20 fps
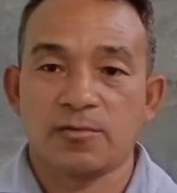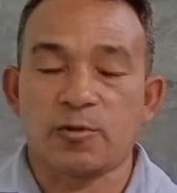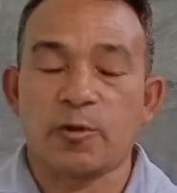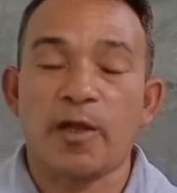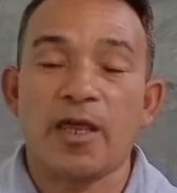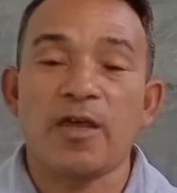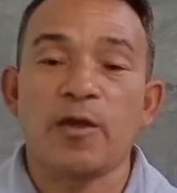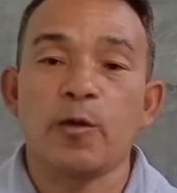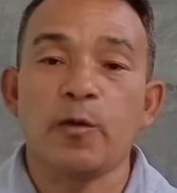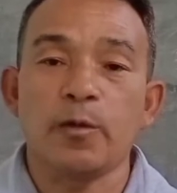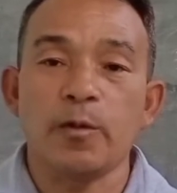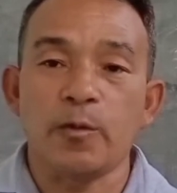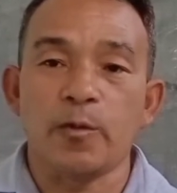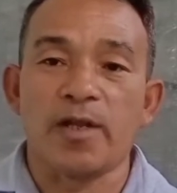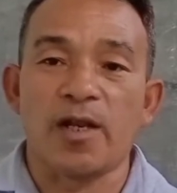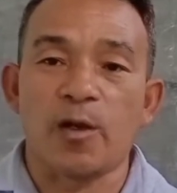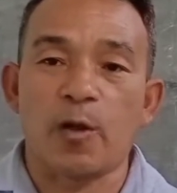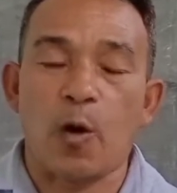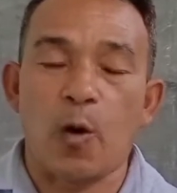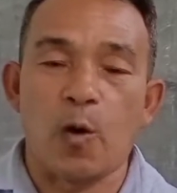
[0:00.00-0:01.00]
Today you
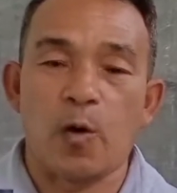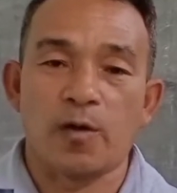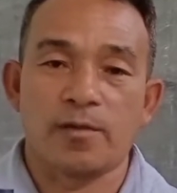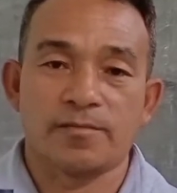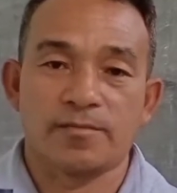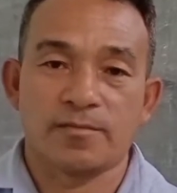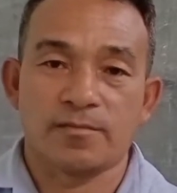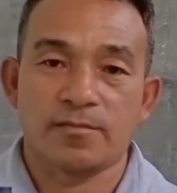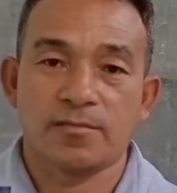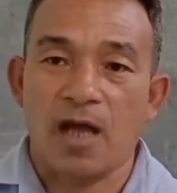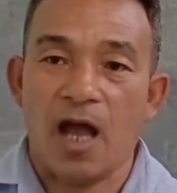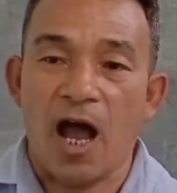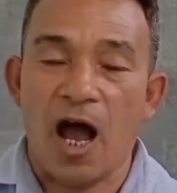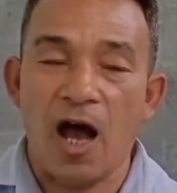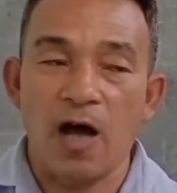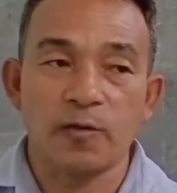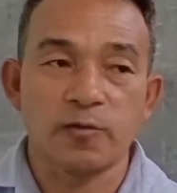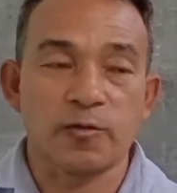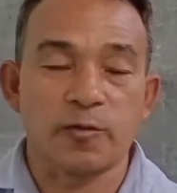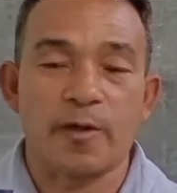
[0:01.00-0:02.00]
will know
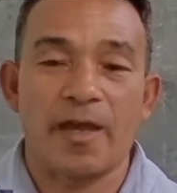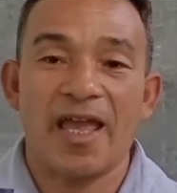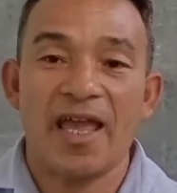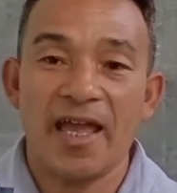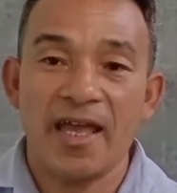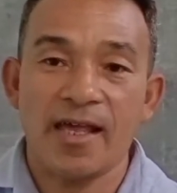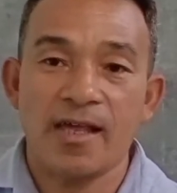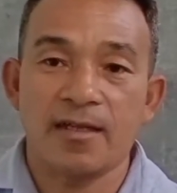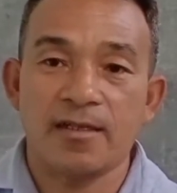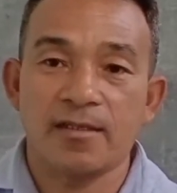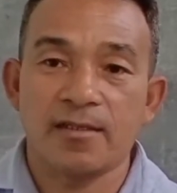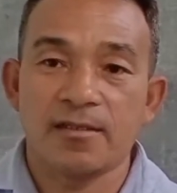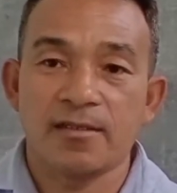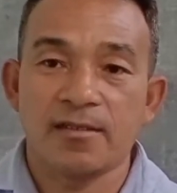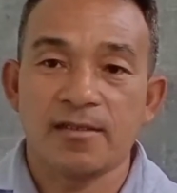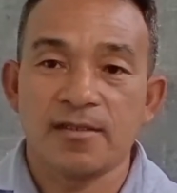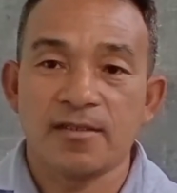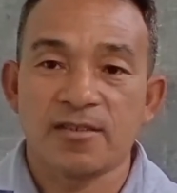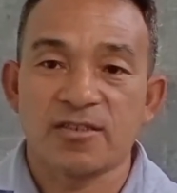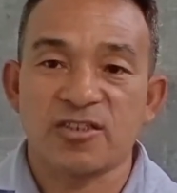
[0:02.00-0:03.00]
how to add,
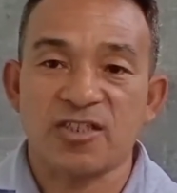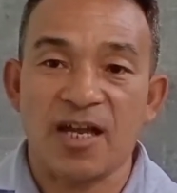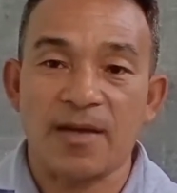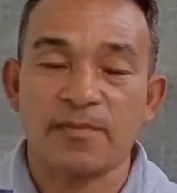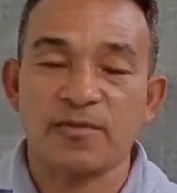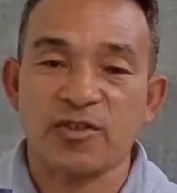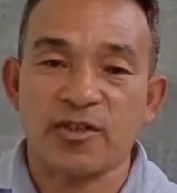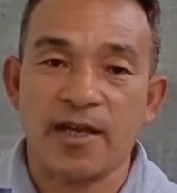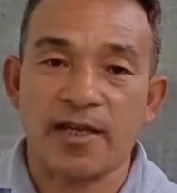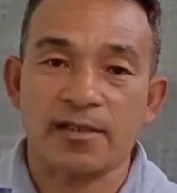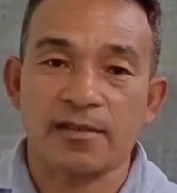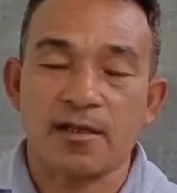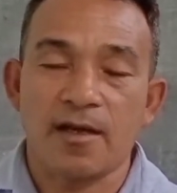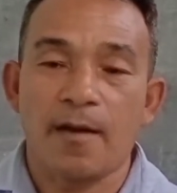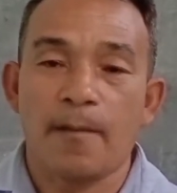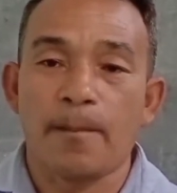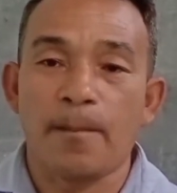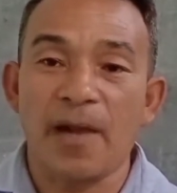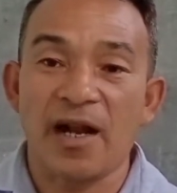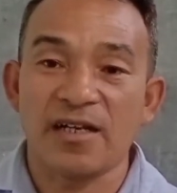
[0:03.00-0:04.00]
subtract,
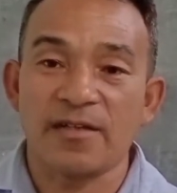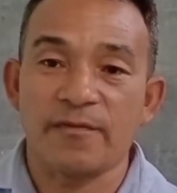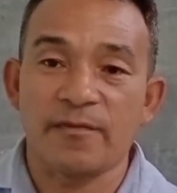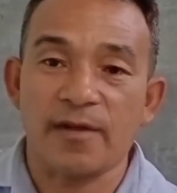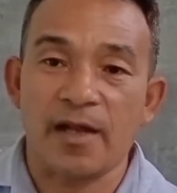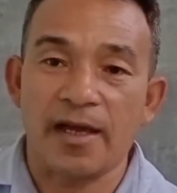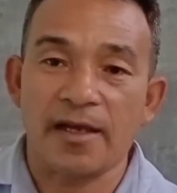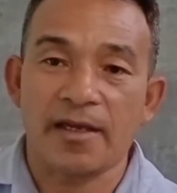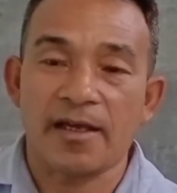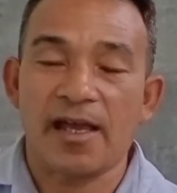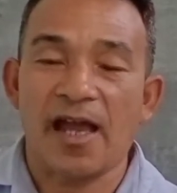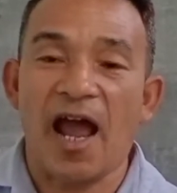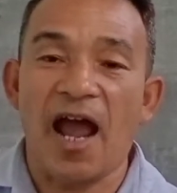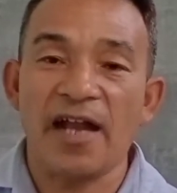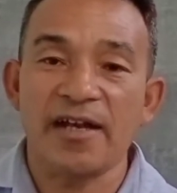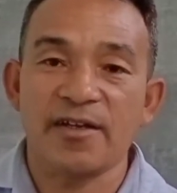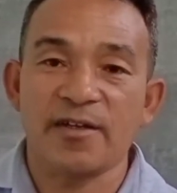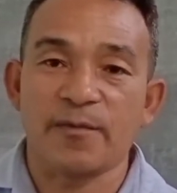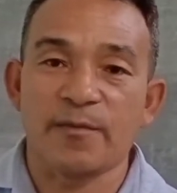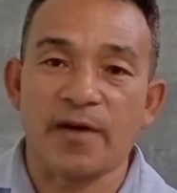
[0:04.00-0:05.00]
multiply
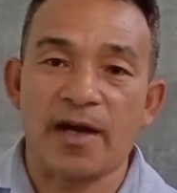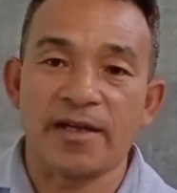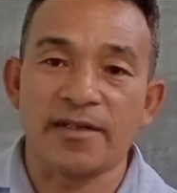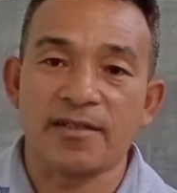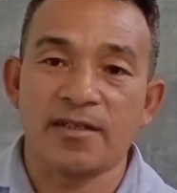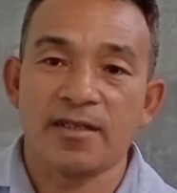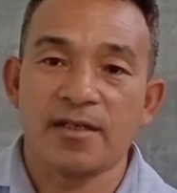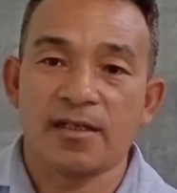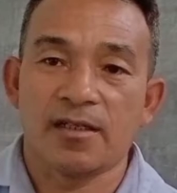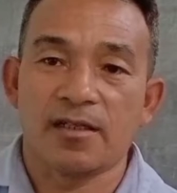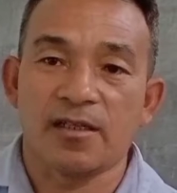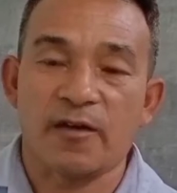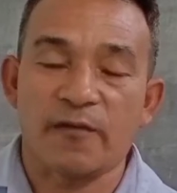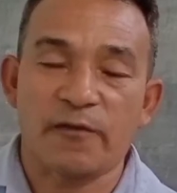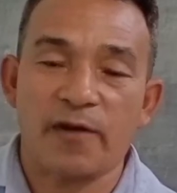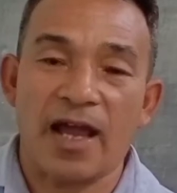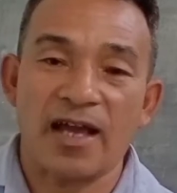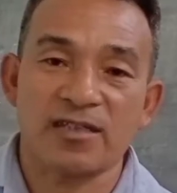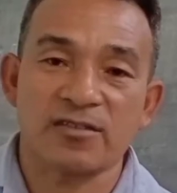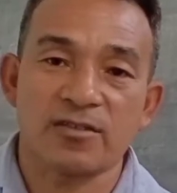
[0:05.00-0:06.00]
and divide
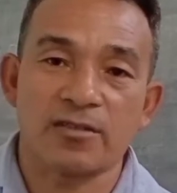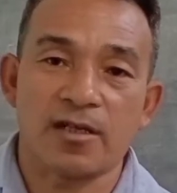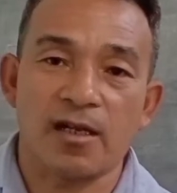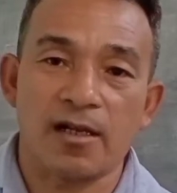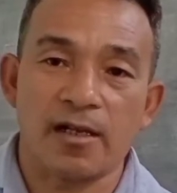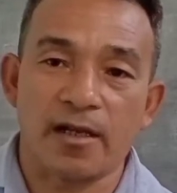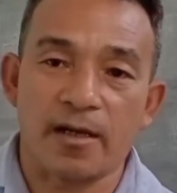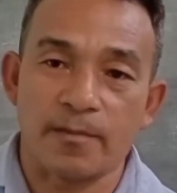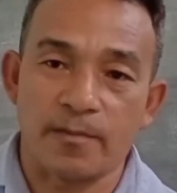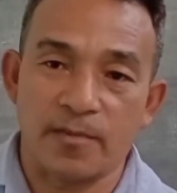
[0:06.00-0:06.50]
the fractional